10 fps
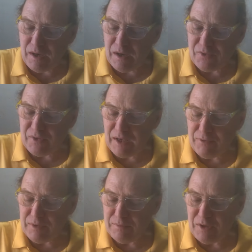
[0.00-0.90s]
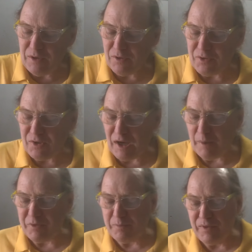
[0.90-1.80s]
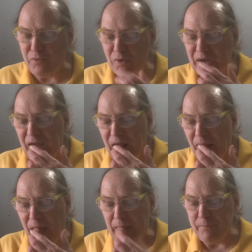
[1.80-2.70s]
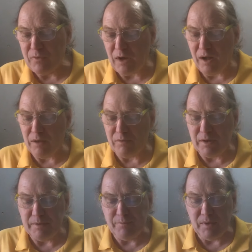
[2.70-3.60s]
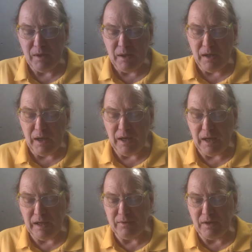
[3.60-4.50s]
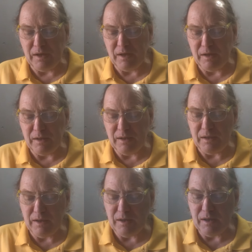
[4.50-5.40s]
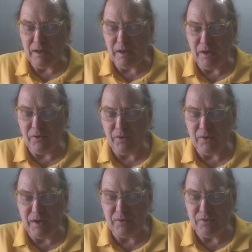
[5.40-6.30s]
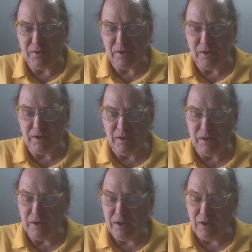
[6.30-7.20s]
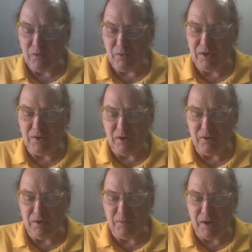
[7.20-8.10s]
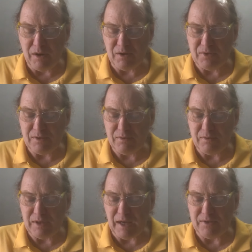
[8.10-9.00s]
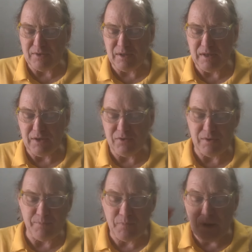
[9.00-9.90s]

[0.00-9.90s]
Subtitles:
7 years tops before gout, cholera, and other things redemocratized the nation.